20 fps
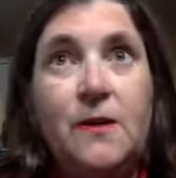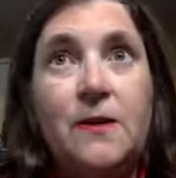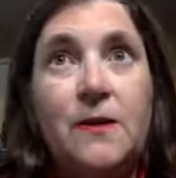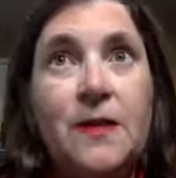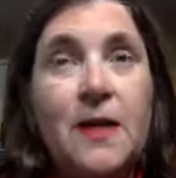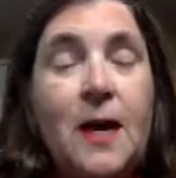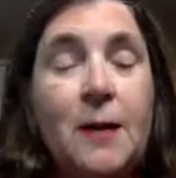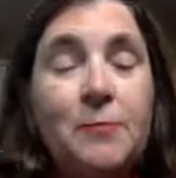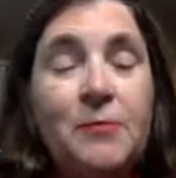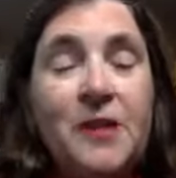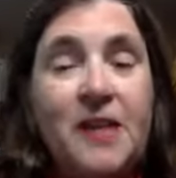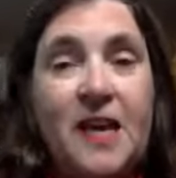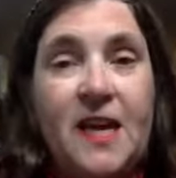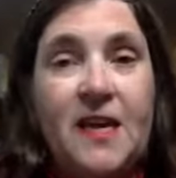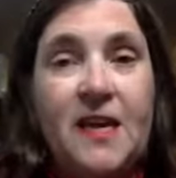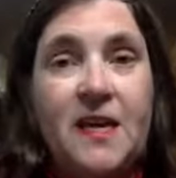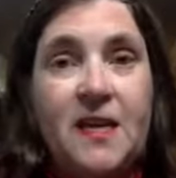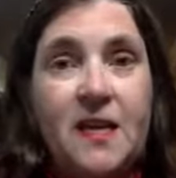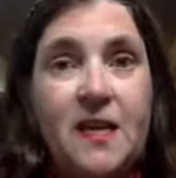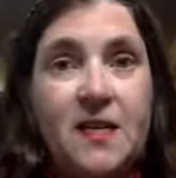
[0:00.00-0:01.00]

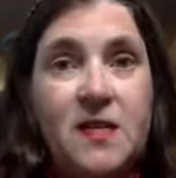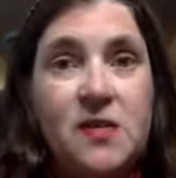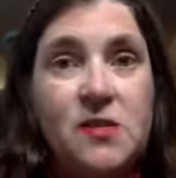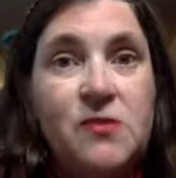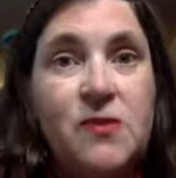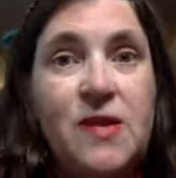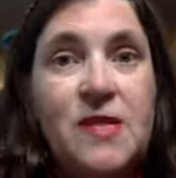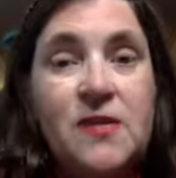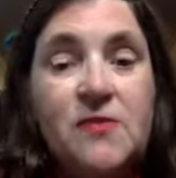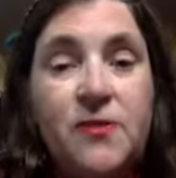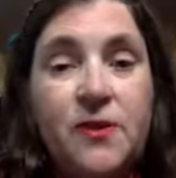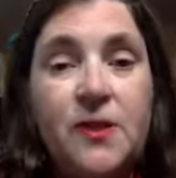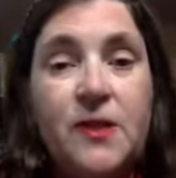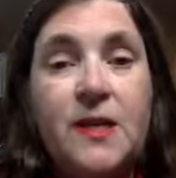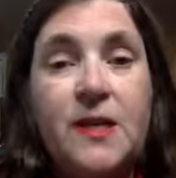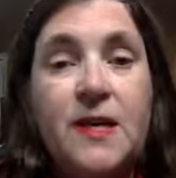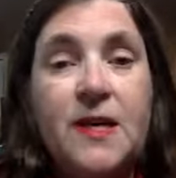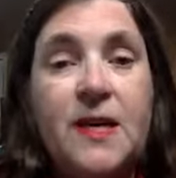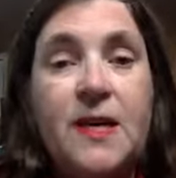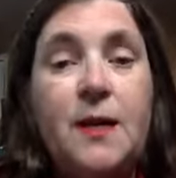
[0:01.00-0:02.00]
complicated and stressful.
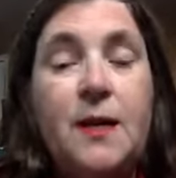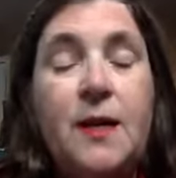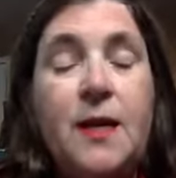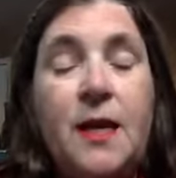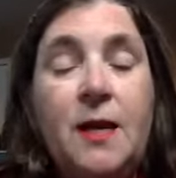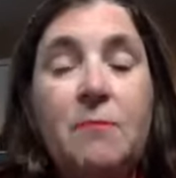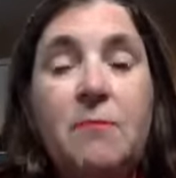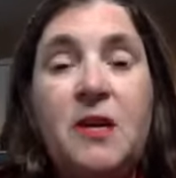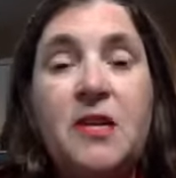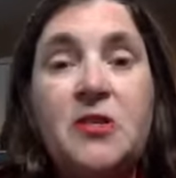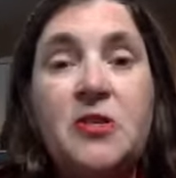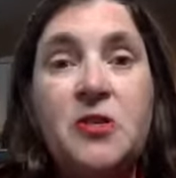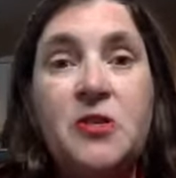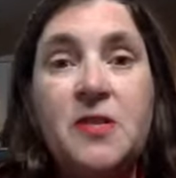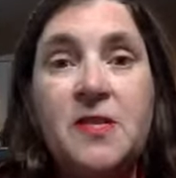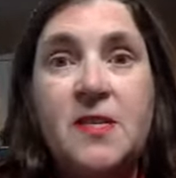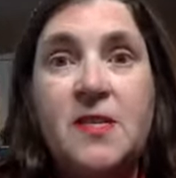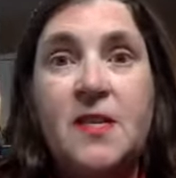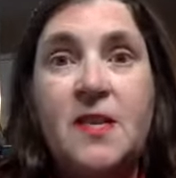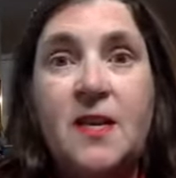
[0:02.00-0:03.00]
And he
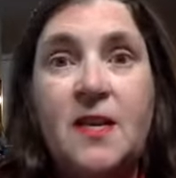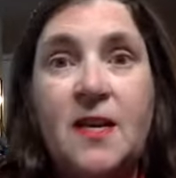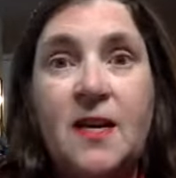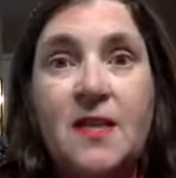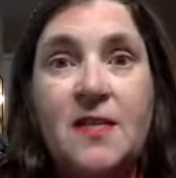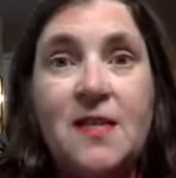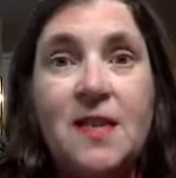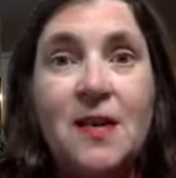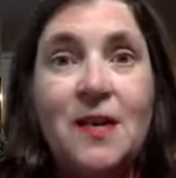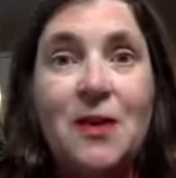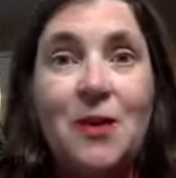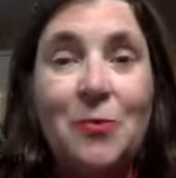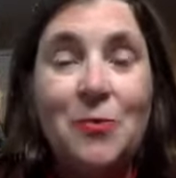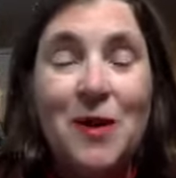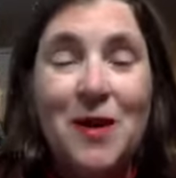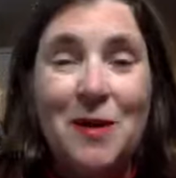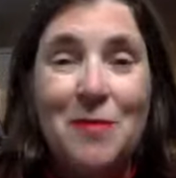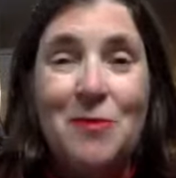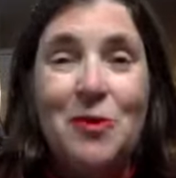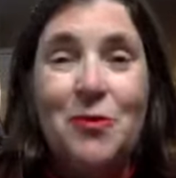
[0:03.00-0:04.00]
mentions it, and I say, "You
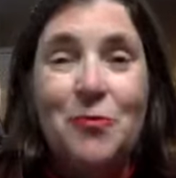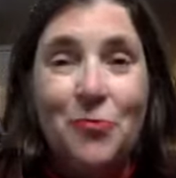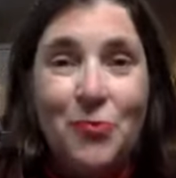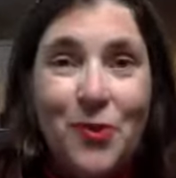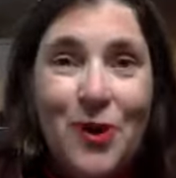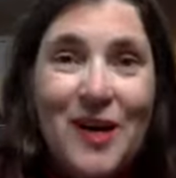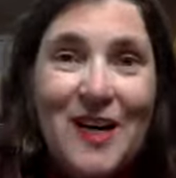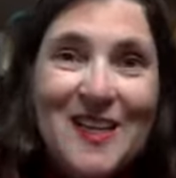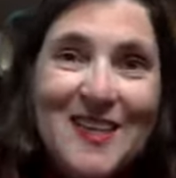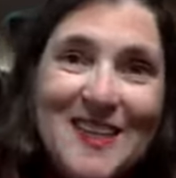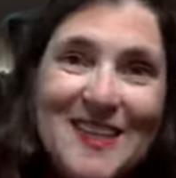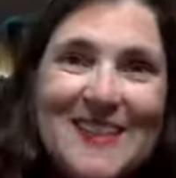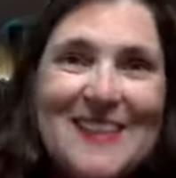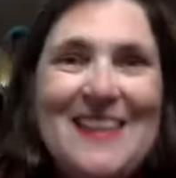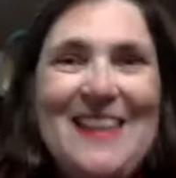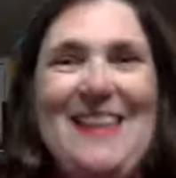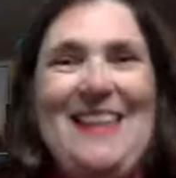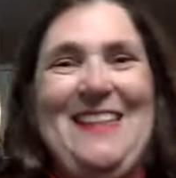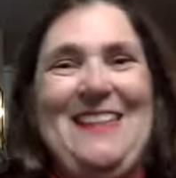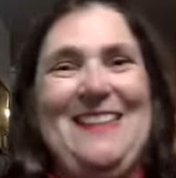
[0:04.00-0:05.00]
want to move
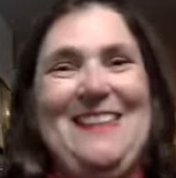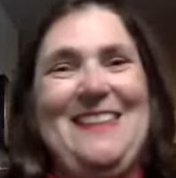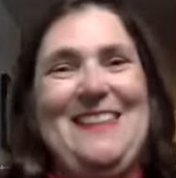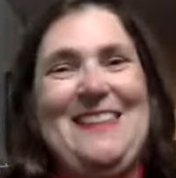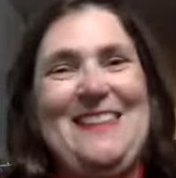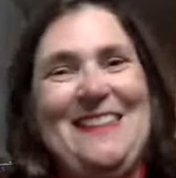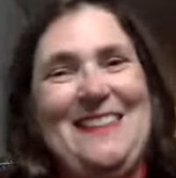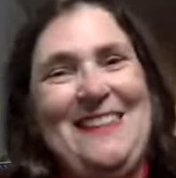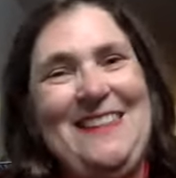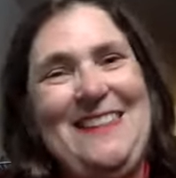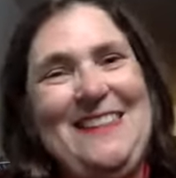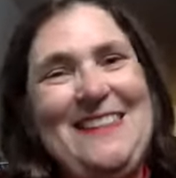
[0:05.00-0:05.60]
what?"